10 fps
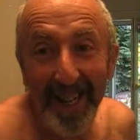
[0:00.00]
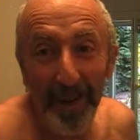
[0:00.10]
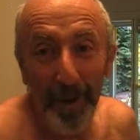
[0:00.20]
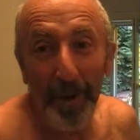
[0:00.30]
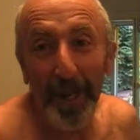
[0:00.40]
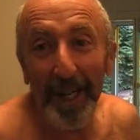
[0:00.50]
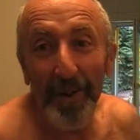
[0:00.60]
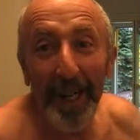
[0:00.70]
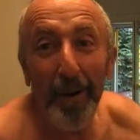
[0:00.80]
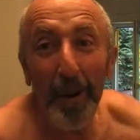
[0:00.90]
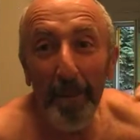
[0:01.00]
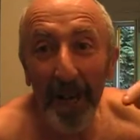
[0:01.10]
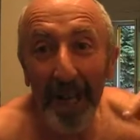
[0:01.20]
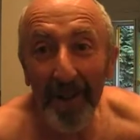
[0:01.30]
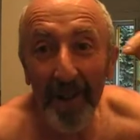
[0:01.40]
They're trying to
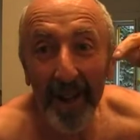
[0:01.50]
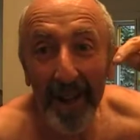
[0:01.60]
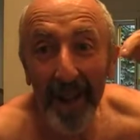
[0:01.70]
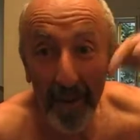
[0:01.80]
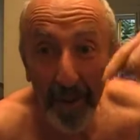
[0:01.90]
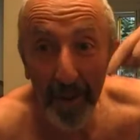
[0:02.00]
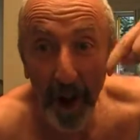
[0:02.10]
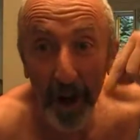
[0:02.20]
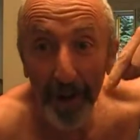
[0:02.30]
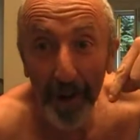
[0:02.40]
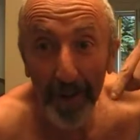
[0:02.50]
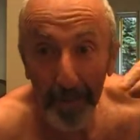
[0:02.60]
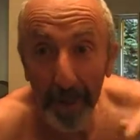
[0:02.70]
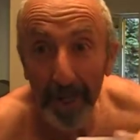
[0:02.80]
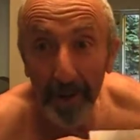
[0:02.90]
decriminalize the hard stuff
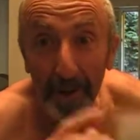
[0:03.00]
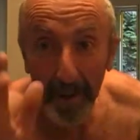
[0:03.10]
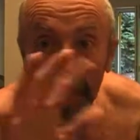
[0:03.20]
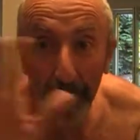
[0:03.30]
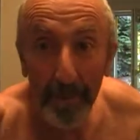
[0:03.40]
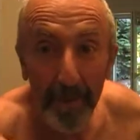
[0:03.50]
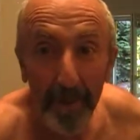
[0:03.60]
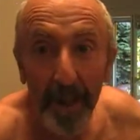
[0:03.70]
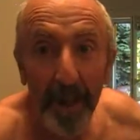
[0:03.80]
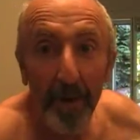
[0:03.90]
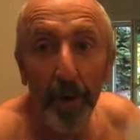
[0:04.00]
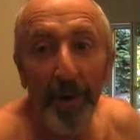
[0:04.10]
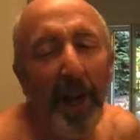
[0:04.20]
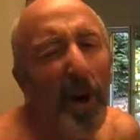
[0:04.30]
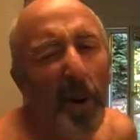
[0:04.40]
because, you know,
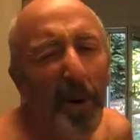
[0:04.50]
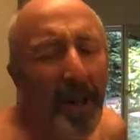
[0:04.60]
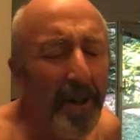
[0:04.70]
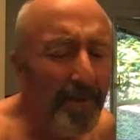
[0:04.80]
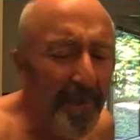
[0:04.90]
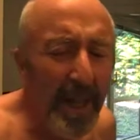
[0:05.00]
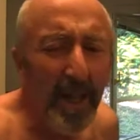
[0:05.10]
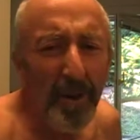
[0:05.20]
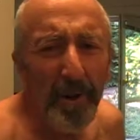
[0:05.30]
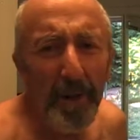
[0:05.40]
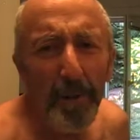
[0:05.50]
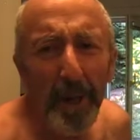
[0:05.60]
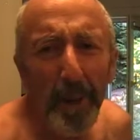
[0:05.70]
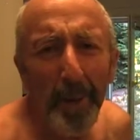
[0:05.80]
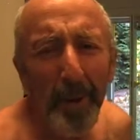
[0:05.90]
there's, oh, there's so many
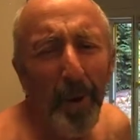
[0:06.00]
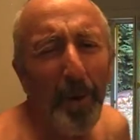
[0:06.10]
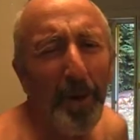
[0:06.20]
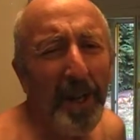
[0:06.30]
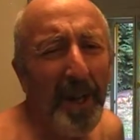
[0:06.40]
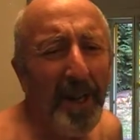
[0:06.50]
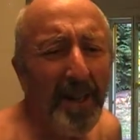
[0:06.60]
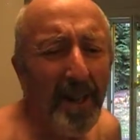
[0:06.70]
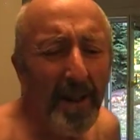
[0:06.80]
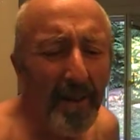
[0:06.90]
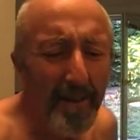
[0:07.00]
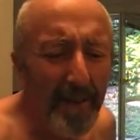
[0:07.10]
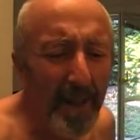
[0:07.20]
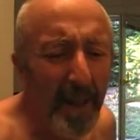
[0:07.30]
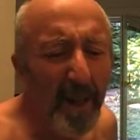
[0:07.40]
people ODing and,
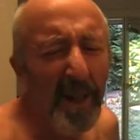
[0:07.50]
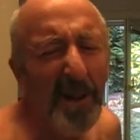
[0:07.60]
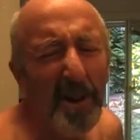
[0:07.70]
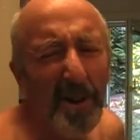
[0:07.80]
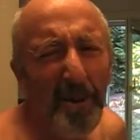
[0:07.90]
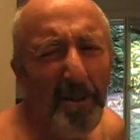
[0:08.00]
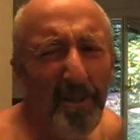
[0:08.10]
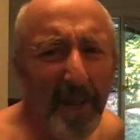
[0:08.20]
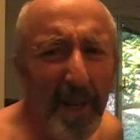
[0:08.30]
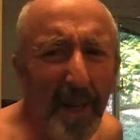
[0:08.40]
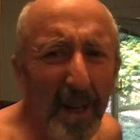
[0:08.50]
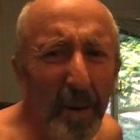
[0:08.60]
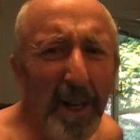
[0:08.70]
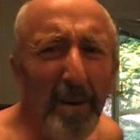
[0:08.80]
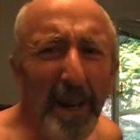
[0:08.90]
you know,
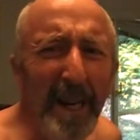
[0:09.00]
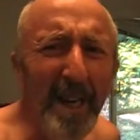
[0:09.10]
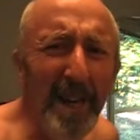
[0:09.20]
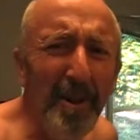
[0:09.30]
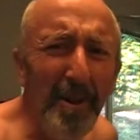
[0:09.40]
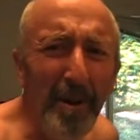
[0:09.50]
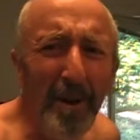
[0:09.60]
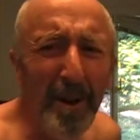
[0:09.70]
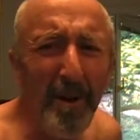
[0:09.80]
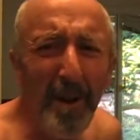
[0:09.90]
we're going to make it easier.